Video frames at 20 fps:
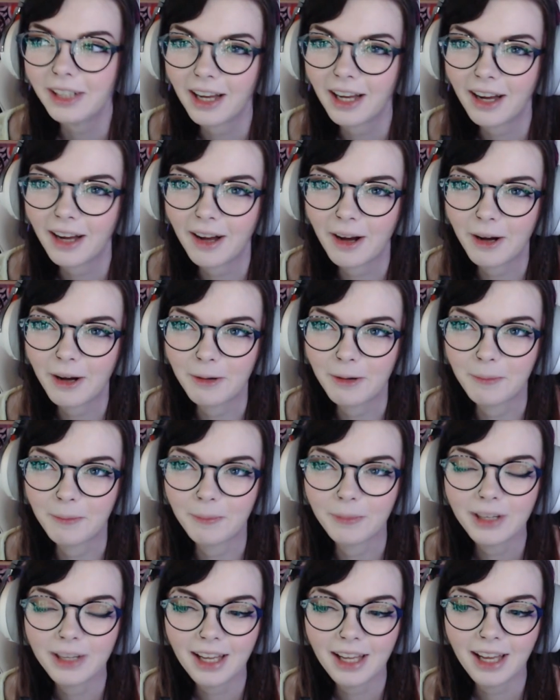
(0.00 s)

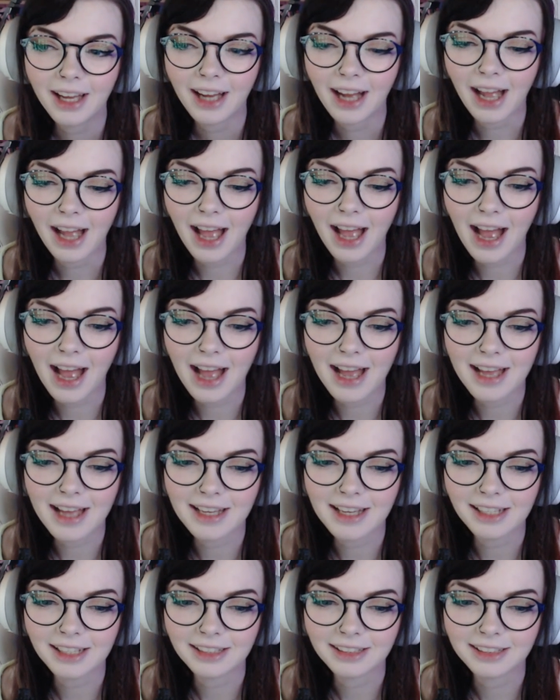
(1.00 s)

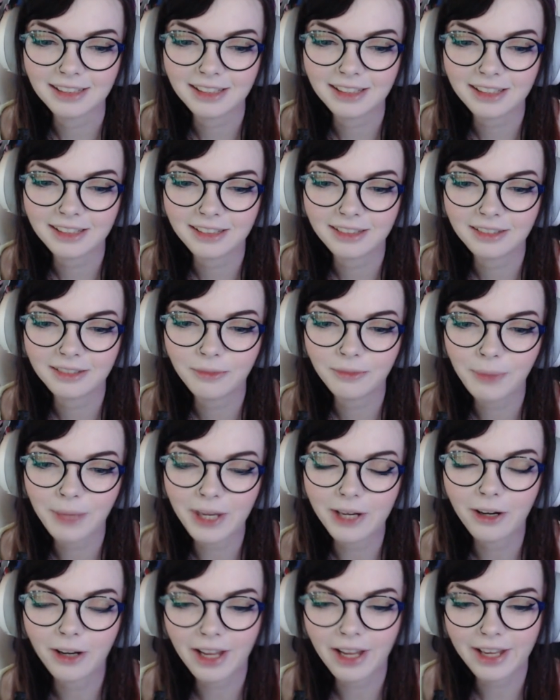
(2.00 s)
And we
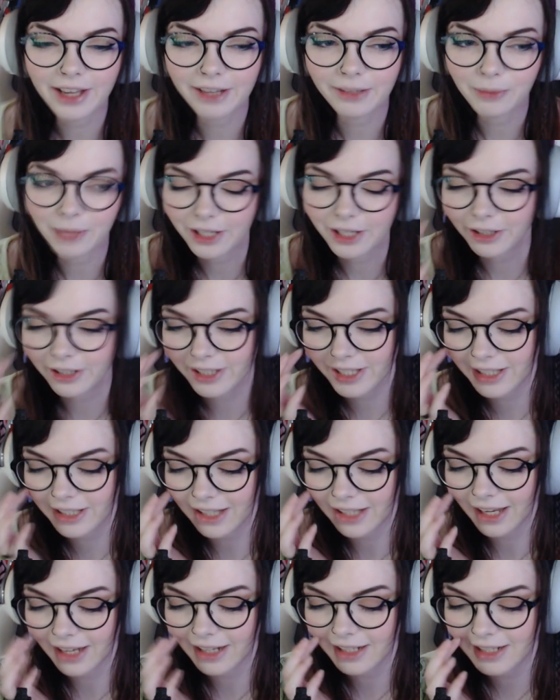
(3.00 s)
got in, we got
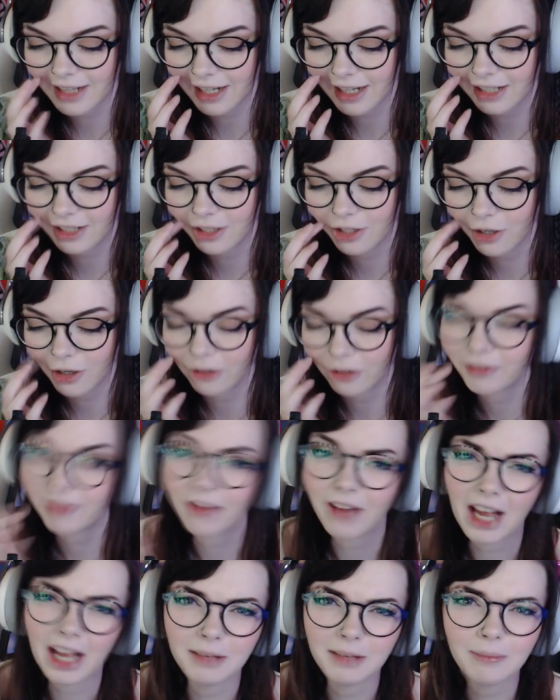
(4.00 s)
like taken to our
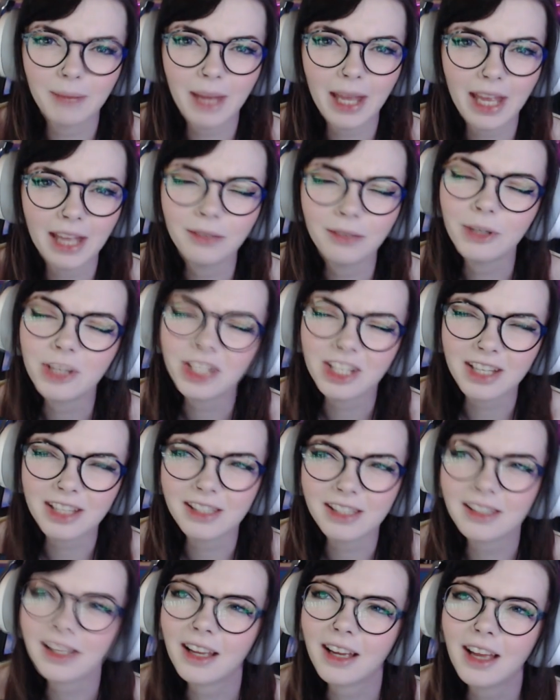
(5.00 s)
fan pen, which
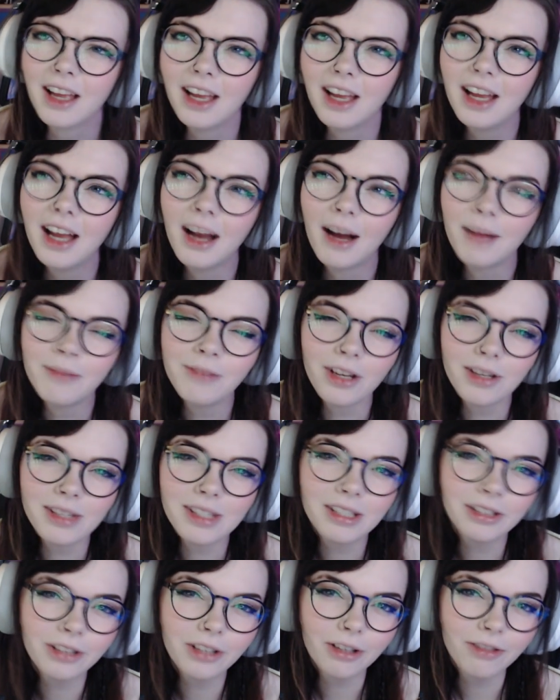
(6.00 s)
is, I'm
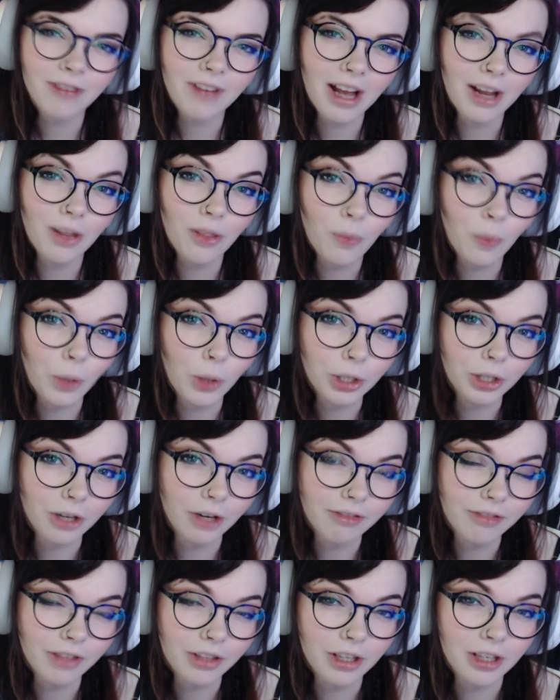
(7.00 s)
still not a fan of the word
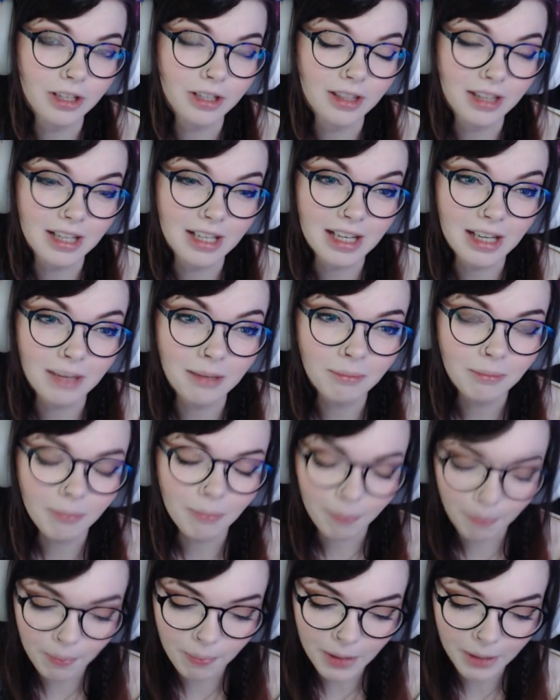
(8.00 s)
of the name.
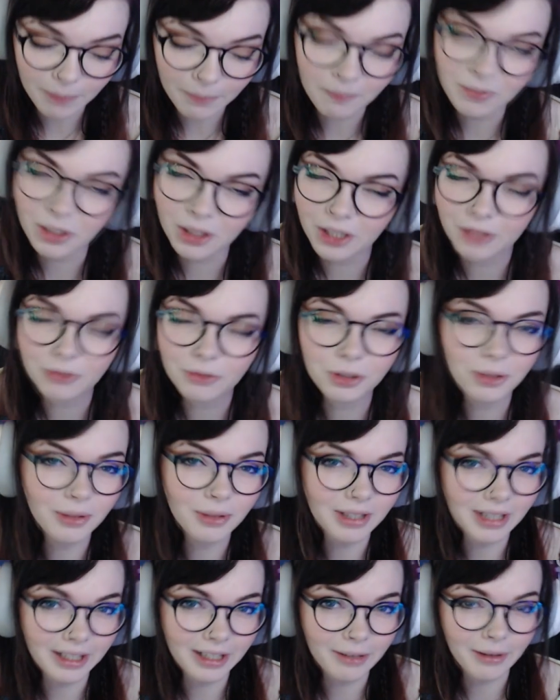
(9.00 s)
But we're going to roll
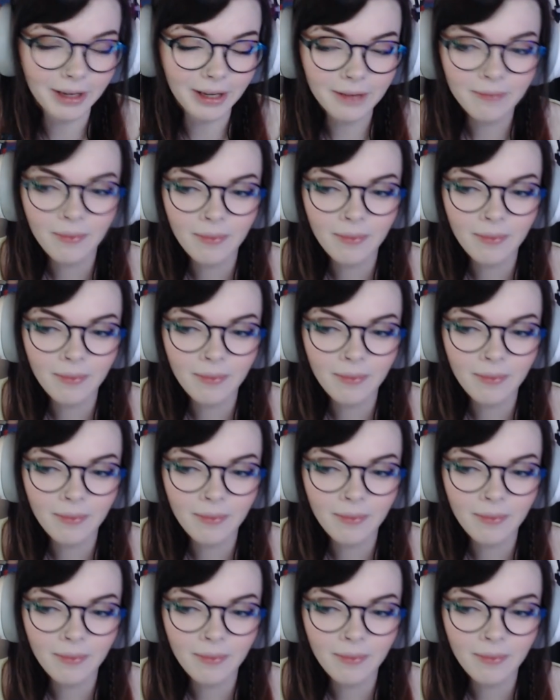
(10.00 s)
with it anyway.